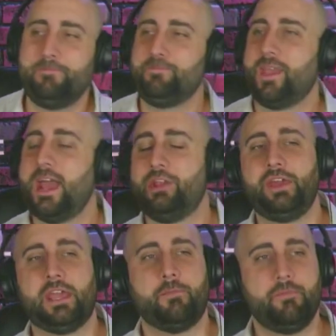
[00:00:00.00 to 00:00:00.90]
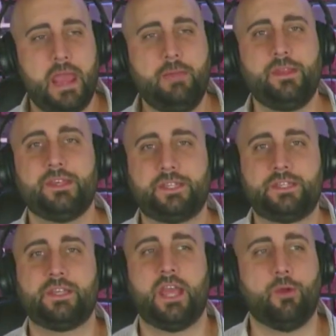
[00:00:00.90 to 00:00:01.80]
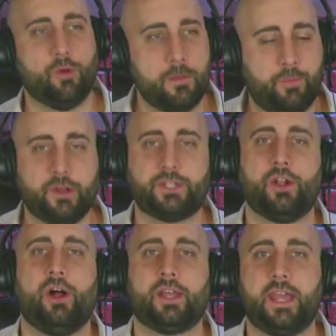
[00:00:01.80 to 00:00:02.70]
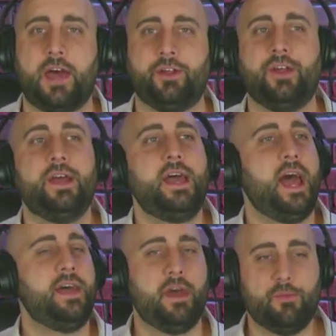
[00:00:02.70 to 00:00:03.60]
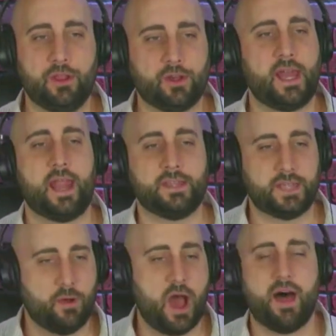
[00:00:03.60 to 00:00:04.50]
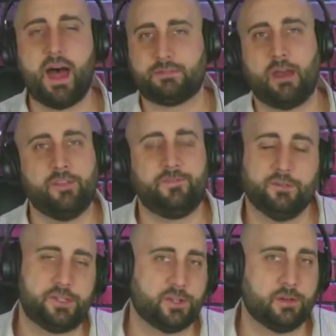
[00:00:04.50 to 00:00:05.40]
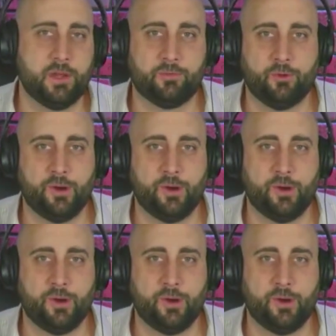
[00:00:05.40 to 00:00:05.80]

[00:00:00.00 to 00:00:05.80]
And you're thinking, maybe this is the year where he puts it all together. And then we look at it and say, wow, that's why the Phillies took him number 1